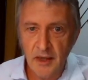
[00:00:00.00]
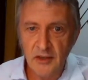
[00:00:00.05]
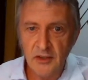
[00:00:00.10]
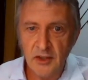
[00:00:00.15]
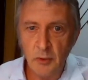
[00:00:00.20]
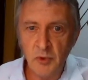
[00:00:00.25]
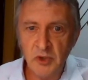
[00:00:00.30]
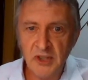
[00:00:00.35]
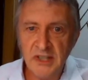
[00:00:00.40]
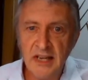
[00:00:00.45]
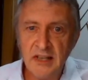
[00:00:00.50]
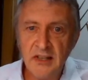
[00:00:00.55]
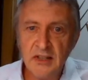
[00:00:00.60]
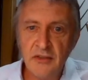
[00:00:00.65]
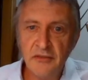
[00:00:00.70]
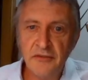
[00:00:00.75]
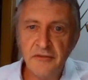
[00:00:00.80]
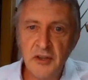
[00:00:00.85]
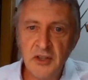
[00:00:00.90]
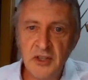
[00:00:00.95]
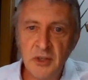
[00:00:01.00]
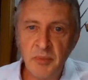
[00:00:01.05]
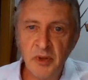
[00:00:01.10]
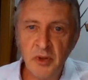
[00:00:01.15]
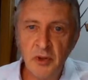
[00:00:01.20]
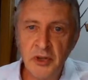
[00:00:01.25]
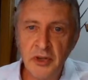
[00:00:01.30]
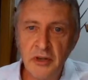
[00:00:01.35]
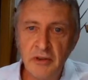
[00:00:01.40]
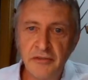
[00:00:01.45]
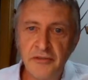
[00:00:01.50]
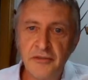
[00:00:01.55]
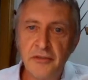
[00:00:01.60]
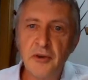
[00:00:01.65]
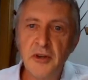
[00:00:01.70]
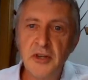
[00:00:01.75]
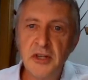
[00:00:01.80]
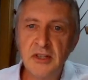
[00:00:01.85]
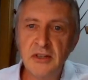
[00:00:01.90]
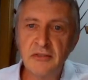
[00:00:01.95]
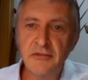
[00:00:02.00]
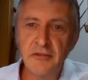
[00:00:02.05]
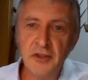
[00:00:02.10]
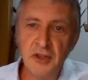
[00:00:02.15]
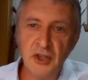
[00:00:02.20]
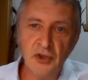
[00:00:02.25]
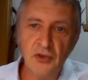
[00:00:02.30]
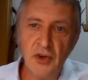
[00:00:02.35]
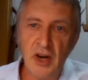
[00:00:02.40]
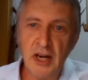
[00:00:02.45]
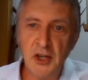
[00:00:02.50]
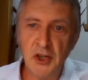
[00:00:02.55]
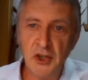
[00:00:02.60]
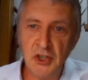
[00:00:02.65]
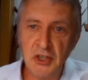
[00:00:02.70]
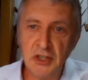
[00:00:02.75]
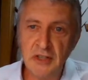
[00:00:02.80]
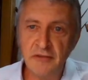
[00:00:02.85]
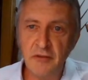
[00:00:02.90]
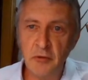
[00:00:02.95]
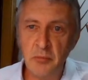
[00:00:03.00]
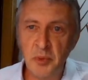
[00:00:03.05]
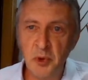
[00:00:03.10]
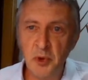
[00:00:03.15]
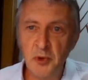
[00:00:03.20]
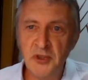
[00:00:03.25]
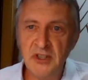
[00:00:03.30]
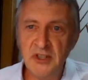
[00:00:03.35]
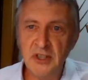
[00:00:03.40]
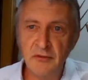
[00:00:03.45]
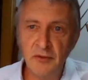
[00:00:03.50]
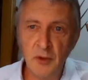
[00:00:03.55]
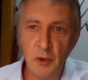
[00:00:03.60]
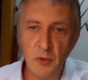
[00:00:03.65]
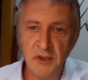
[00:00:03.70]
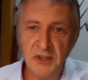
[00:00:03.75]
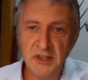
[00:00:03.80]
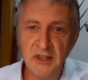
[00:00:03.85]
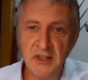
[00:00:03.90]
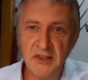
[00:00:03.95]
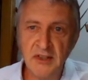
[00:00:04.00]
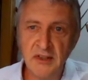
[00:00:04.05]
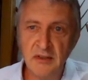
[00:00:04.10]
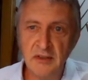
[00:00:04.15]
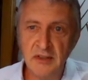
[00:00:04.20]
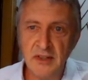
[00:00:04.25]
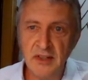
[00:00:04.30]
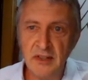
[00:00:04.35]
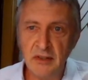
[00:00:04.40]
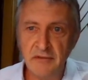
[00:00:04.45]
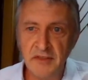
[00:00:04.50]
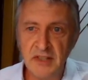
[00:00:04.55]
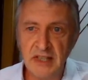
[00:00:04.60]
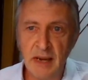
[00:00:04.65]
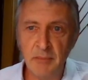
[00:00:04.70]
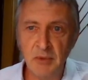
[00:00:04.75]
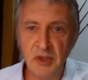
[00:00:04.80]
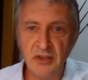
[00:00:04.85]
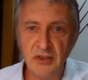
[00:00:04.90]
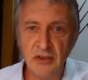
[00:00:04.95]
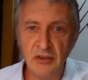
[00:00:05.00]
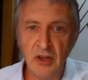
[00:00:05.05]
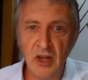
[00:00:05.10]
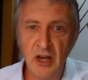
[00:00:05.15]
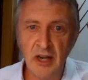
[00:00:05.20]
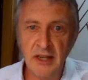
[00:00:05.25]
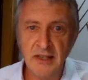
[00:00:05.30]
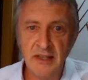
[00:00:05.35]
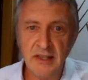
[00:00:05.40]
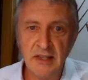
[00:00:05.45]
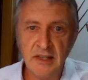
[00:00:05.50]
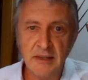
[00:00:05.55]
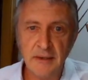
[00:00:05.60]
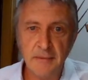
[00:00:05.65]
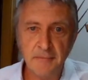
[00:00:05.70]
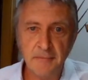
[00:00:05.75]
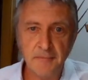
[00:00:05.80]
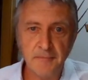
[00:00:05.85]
So we'll test the feasibility of 3 different strategies for boosting the resistance of salmon to lice.